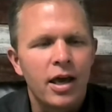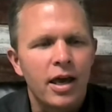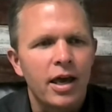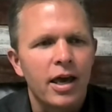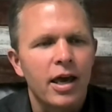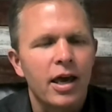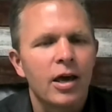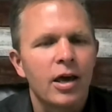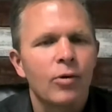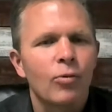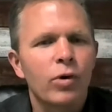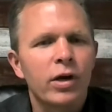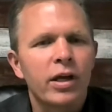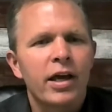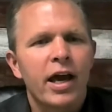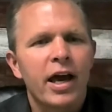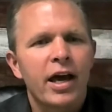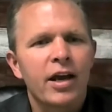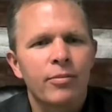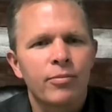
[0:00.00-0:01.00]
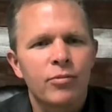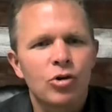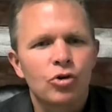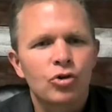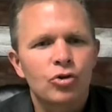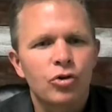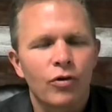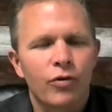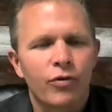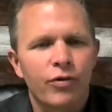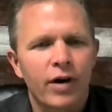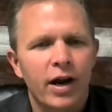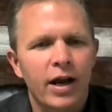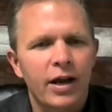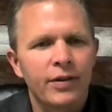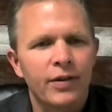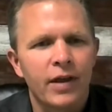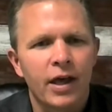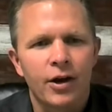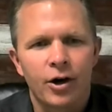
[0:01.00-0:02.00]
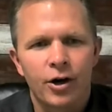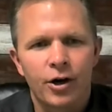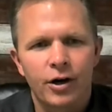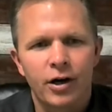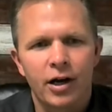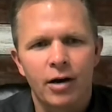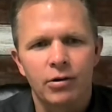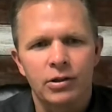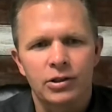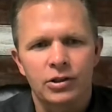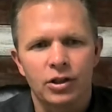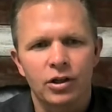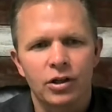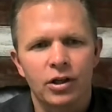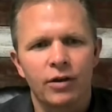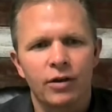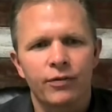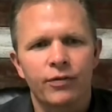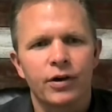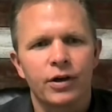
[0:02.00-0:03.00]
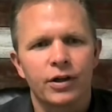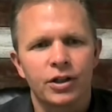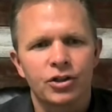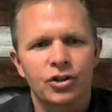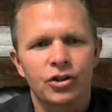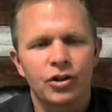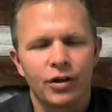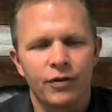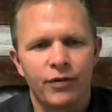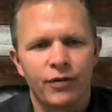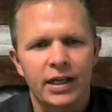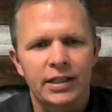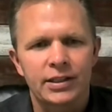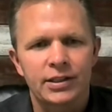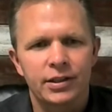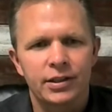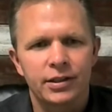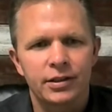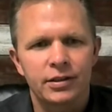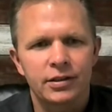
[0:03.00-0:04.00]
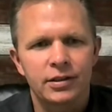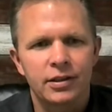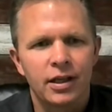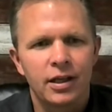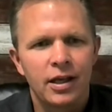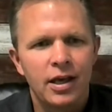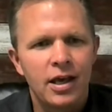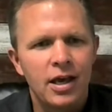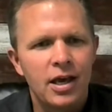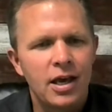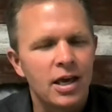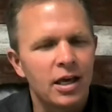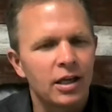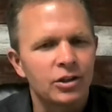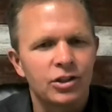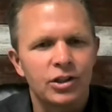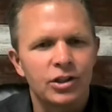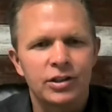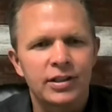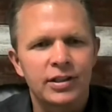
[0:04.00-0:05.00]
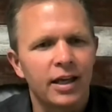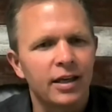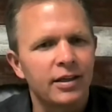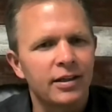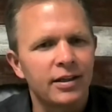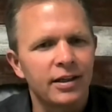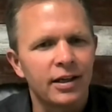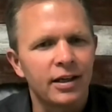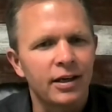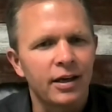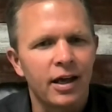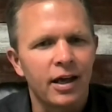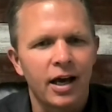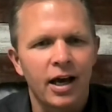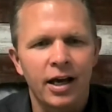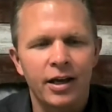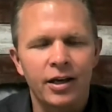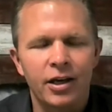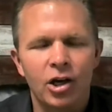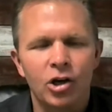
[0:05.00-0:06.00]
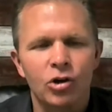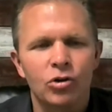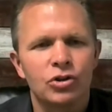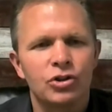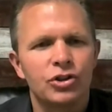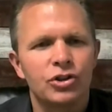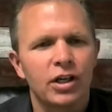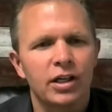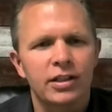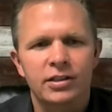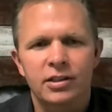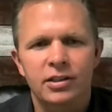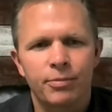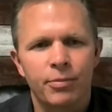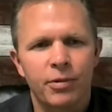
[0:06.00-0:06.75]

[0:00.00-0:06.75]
And we had a mutual friend that heard I was looking for additional investors. And she said, Dean, I know just the